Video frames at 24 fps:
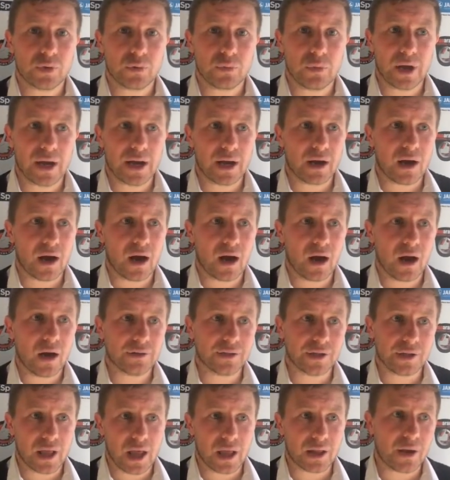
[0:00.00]
We work
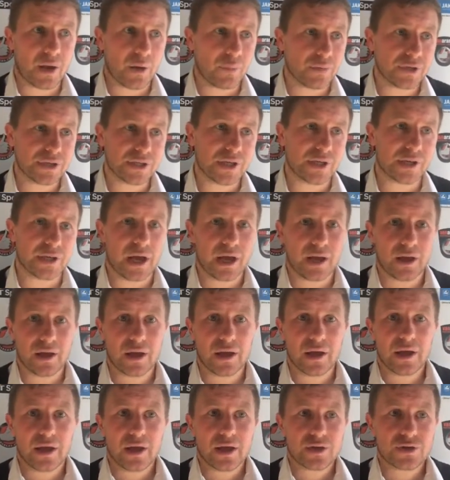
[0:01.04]
hard, and we've seen that.
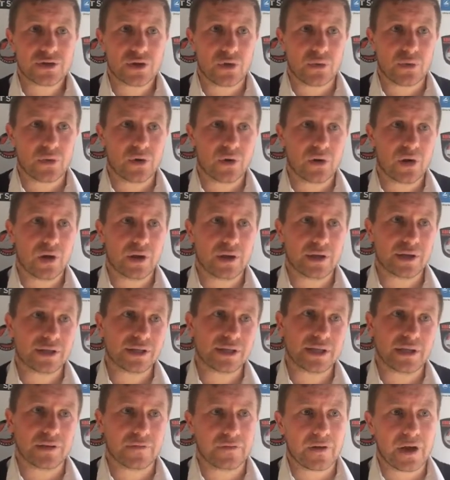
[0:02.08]
So uh, you
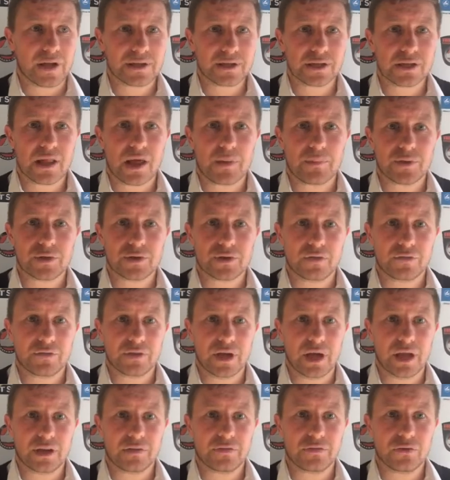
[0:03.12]
see the fans clapping us off
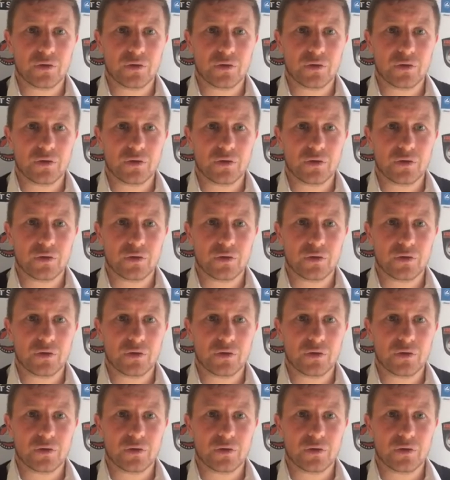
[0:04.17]
the end.